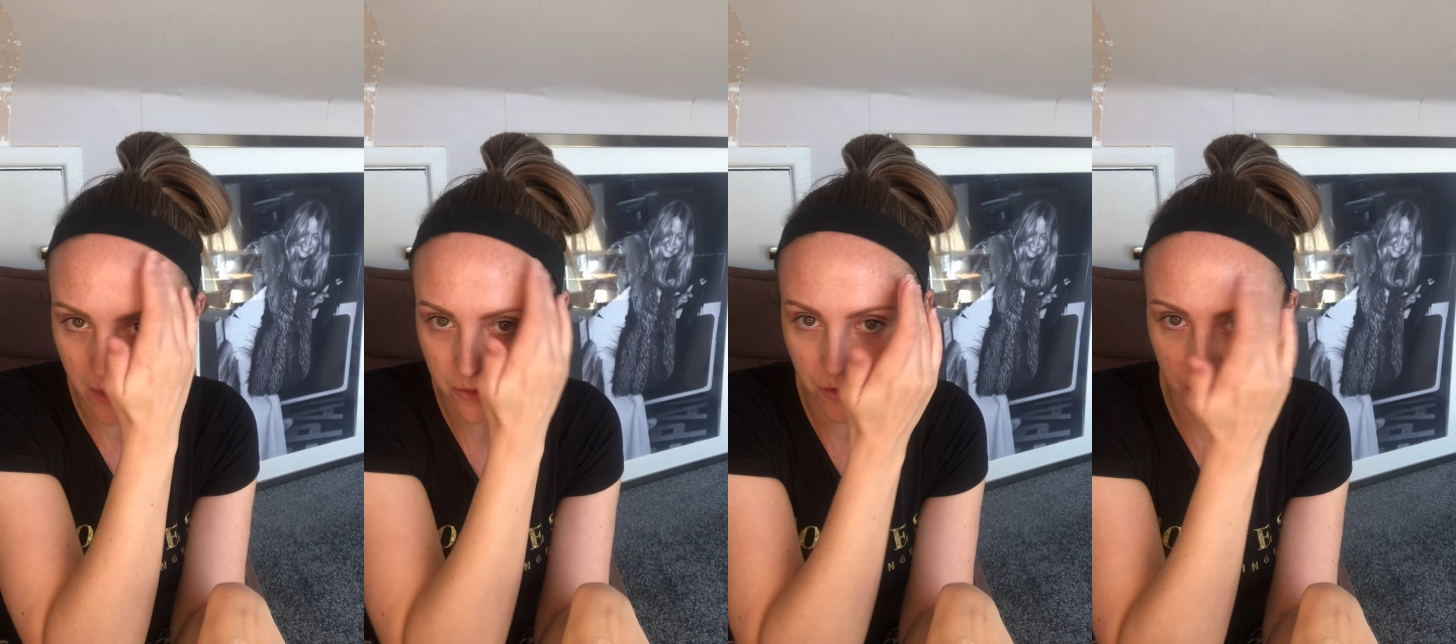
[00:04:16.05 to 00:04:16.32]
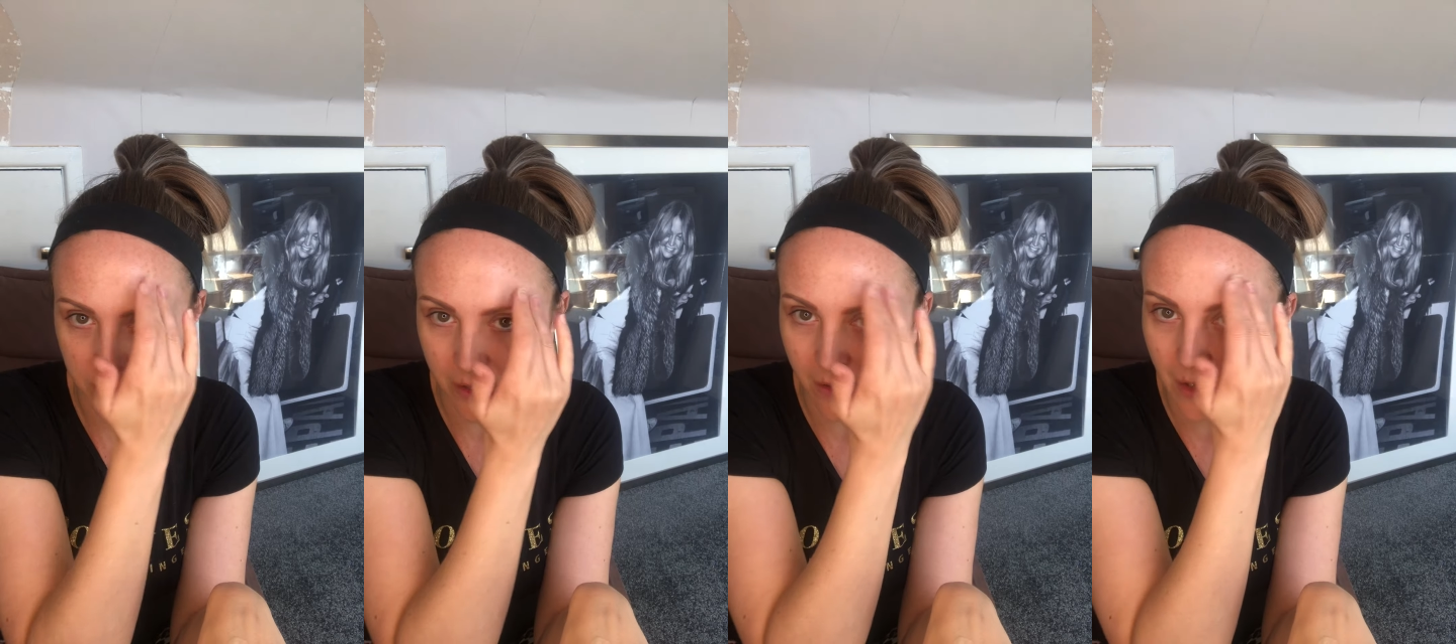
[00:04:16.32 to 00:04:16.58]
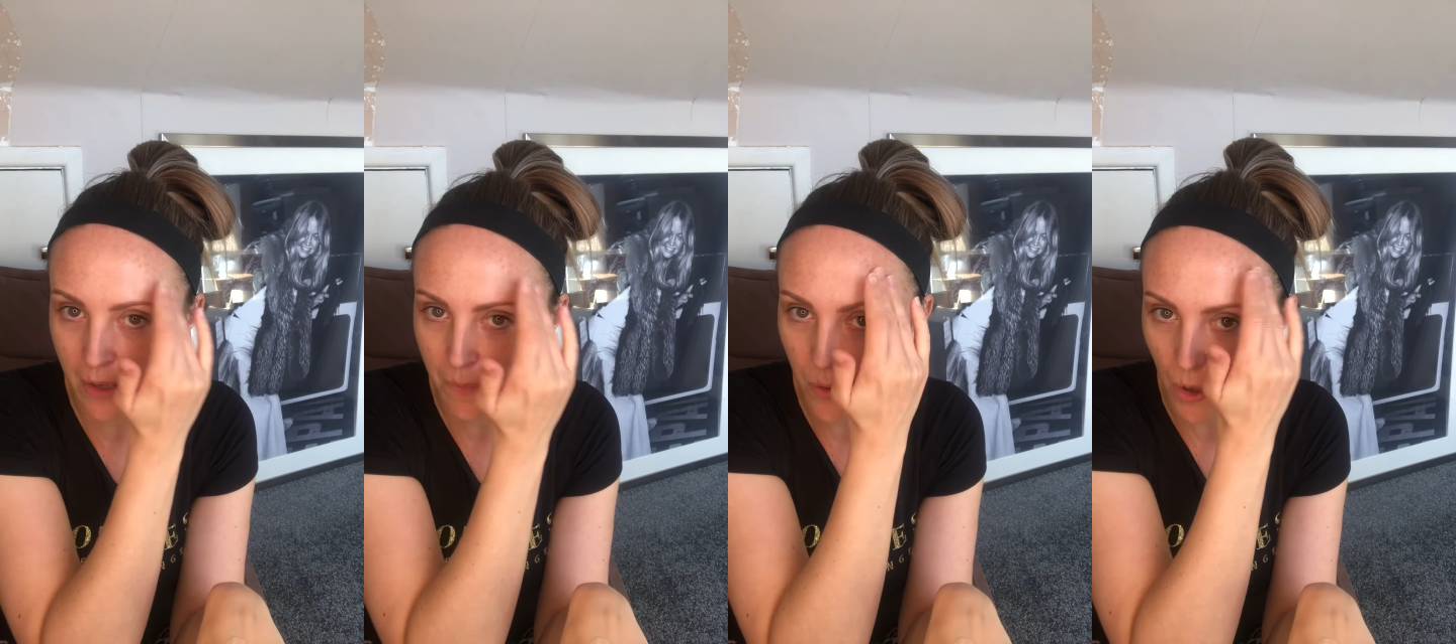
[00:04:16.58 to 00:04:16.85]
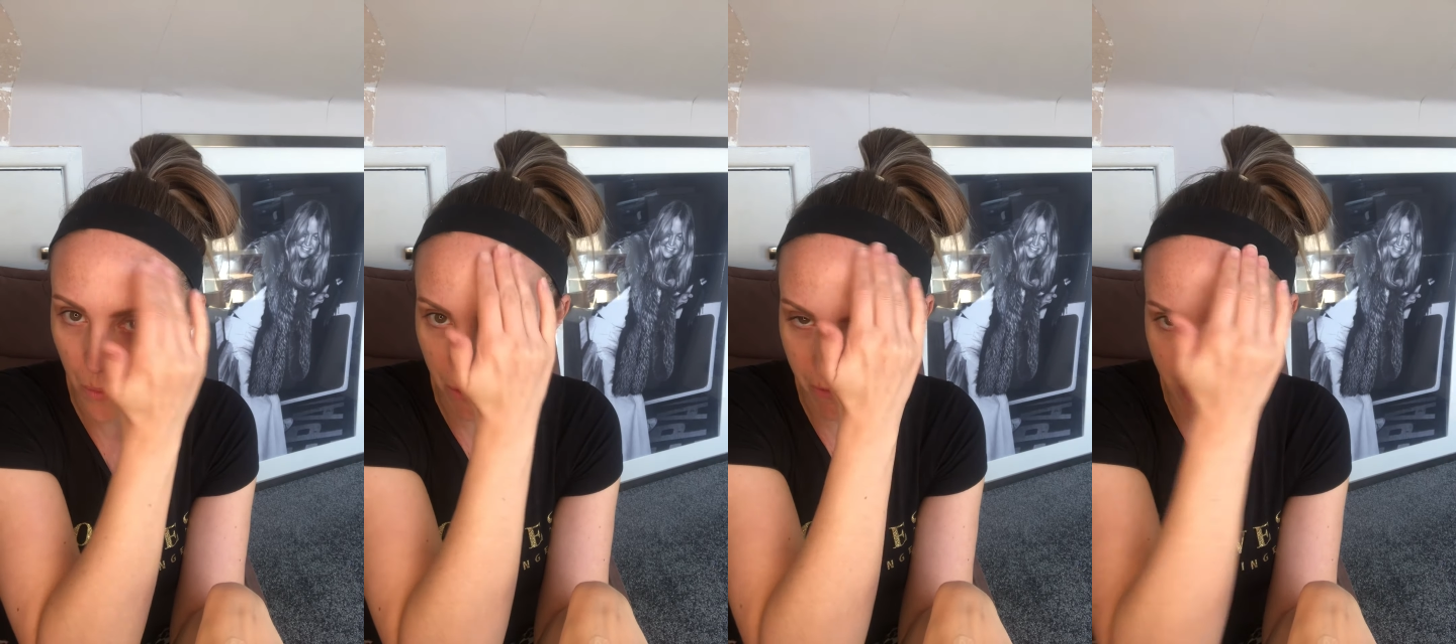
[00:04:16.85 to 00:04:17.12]
I'll just kind of like
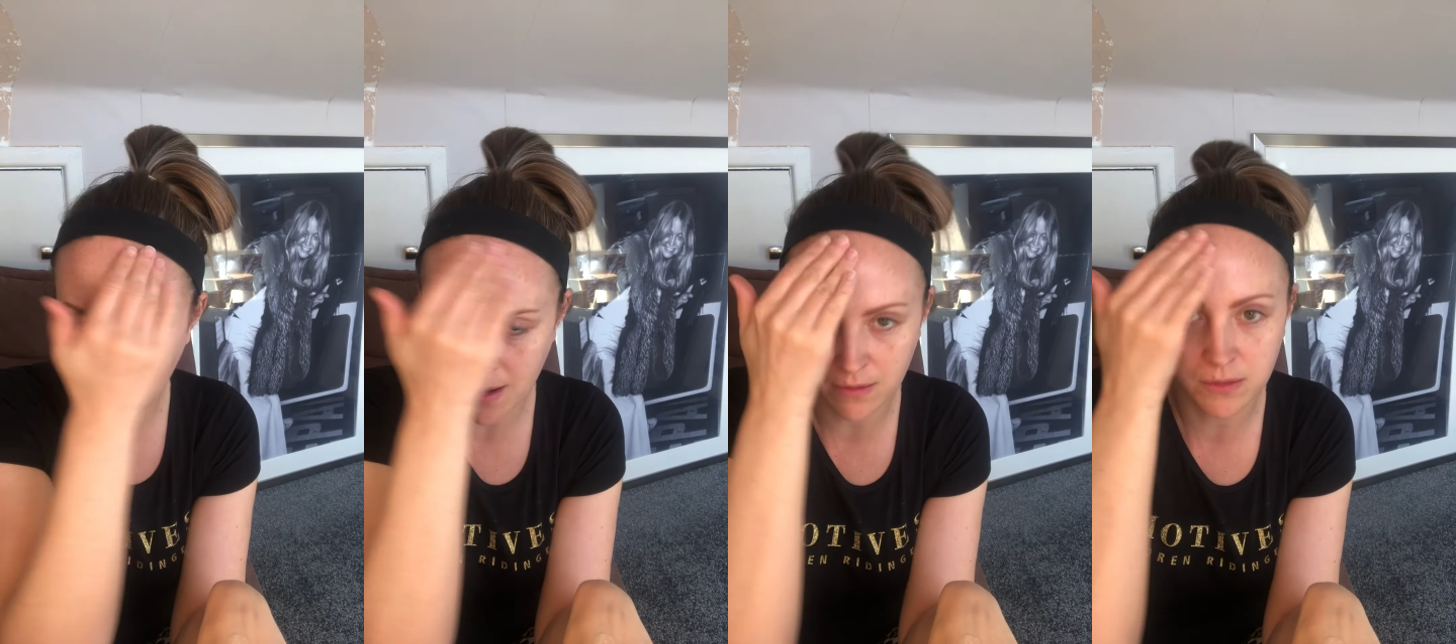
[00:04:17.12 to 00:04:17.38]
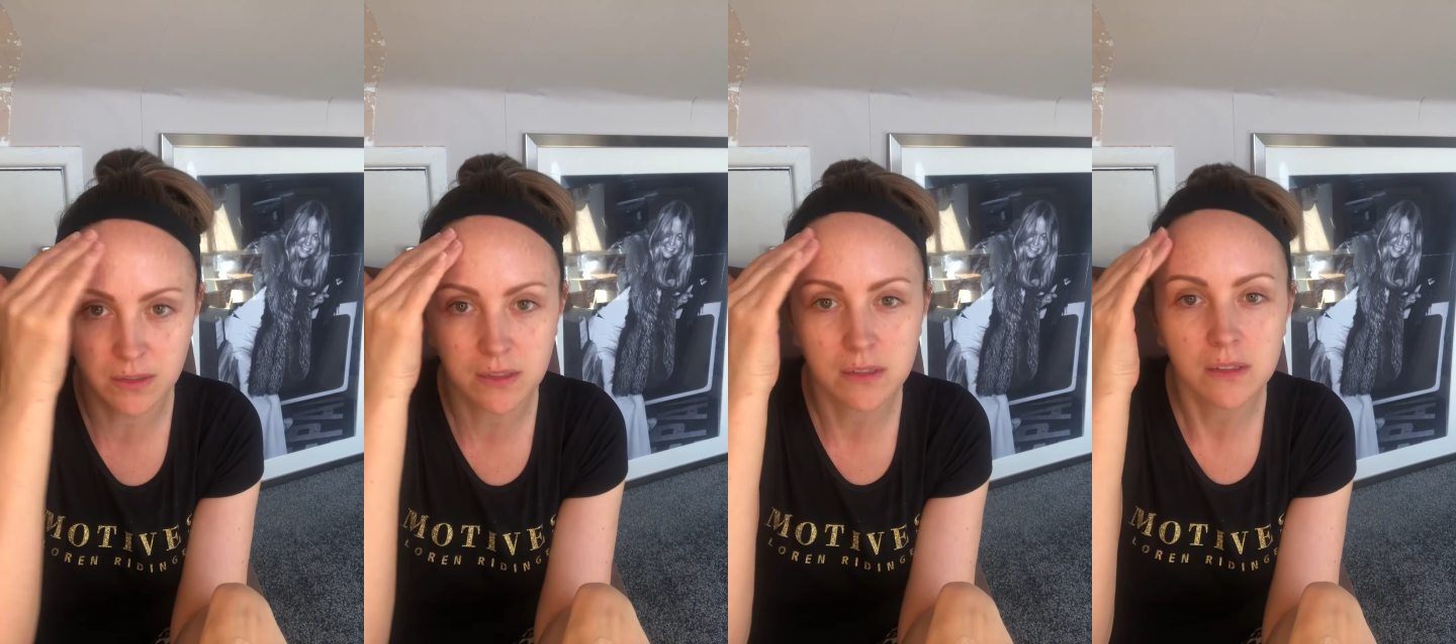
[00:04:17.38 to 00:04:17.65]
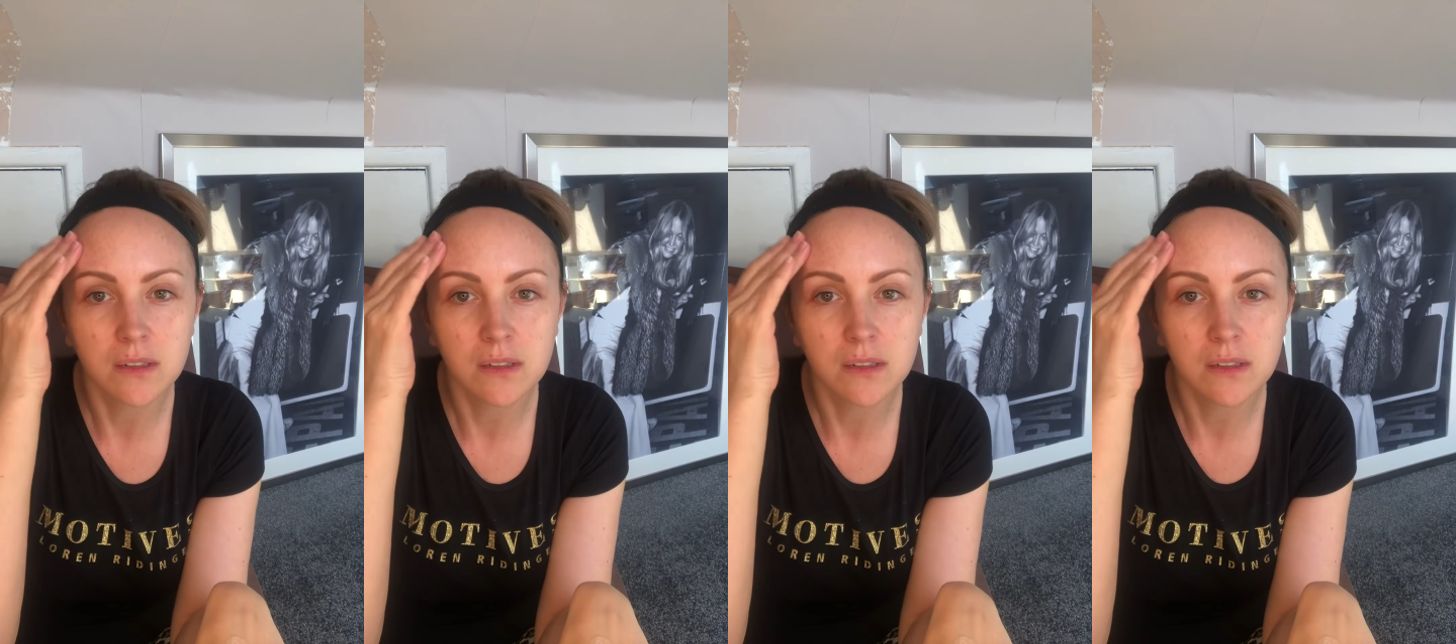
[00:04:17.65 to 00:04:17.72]
pop around